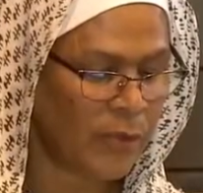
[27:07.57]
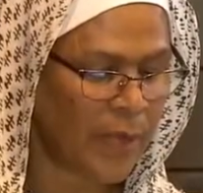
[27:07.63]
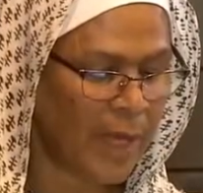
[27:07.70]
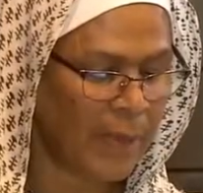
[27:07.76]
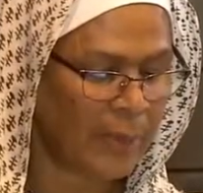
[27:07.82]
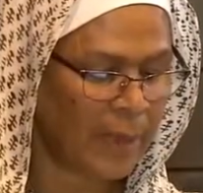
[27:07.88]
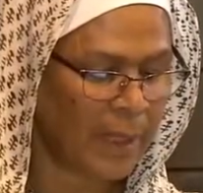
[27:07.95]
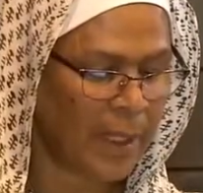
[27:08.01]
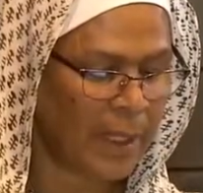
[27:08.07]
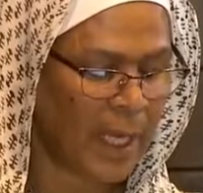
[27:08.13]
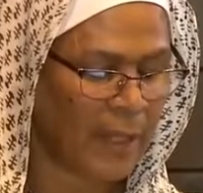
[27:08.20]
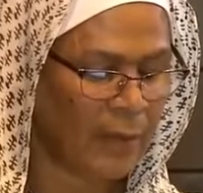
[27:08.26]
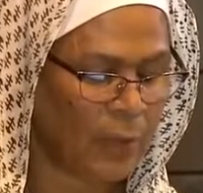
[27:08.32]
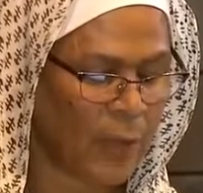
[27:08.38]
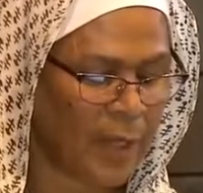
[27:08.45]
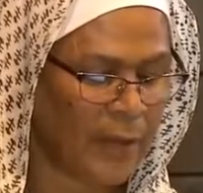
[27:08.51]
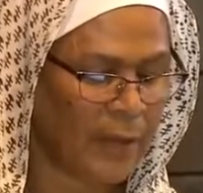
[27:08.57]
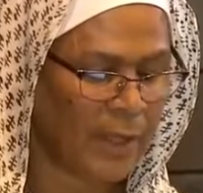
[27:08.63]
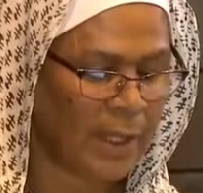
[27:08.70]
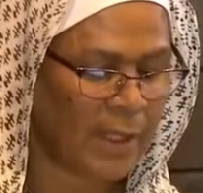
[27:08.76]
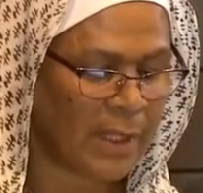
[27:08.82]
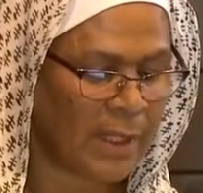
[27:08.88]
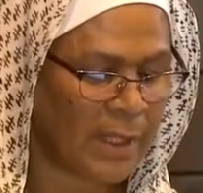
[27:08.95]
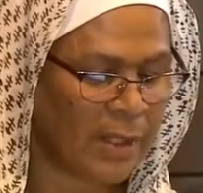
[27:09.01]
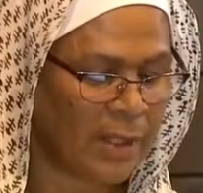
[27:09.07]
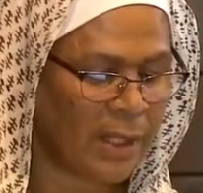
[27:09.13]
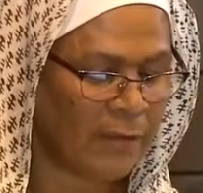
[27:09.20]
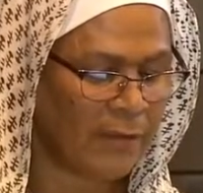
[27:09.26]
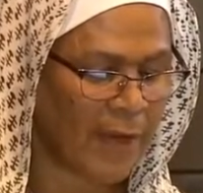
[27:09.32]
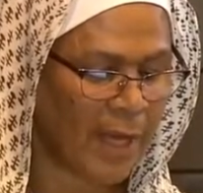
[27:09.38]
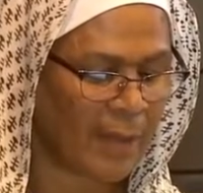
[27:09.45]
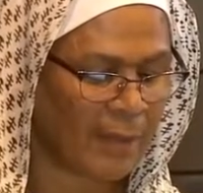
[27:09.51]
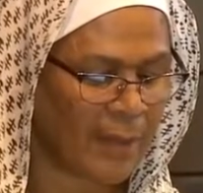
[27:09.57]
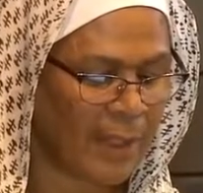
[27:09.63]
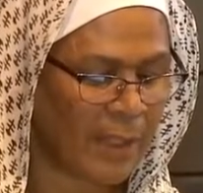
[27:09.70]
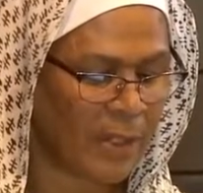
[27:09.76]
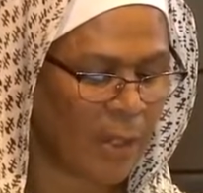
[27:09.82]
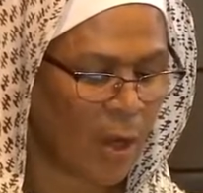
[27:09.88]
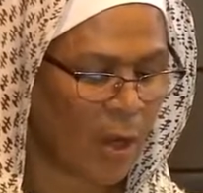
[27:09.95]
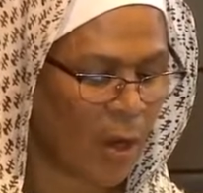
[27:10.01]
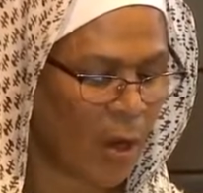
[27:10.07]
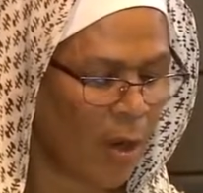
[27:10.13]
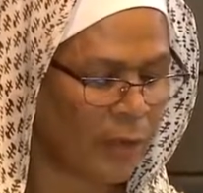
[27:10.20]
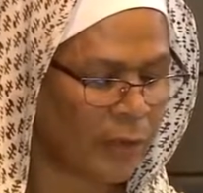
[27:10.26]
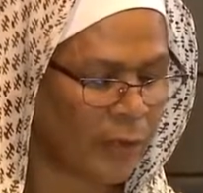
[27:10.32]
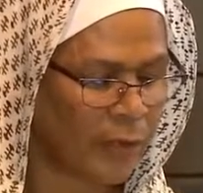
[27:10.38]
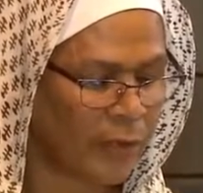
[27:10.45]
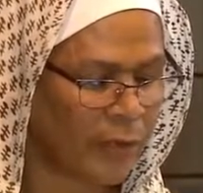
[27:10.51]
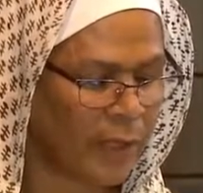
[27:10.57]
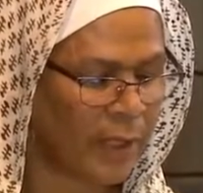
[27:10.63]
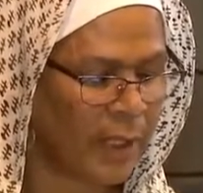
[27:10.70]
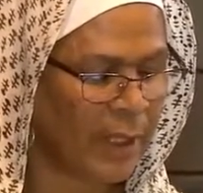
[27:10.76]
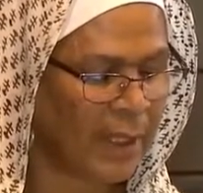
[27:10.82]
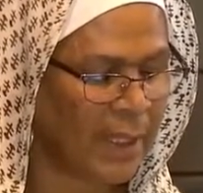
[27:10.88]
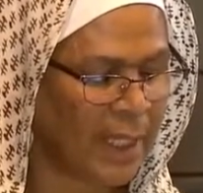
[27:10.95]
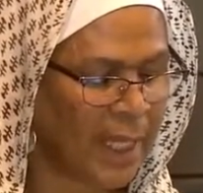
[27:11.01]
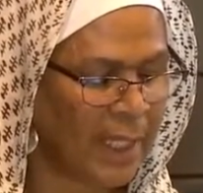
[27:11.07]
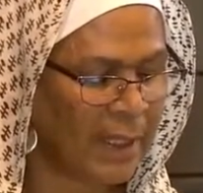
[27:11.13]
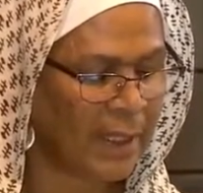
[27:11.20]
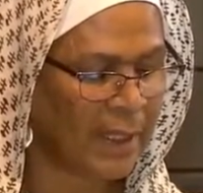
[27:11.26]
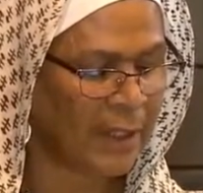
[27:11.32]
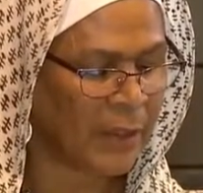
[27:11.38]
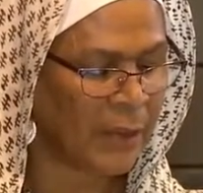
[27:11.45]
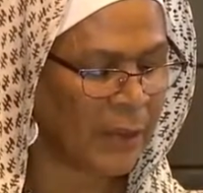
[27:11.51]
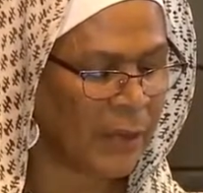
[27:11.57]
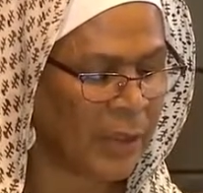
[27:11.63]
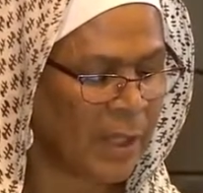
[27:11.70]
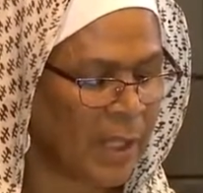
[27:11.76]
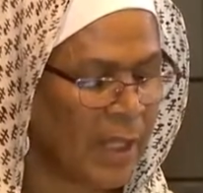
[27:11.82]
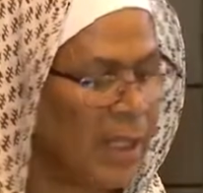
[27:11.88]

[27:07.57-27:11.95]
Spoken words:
family and whether existing families are fulfilling the ideals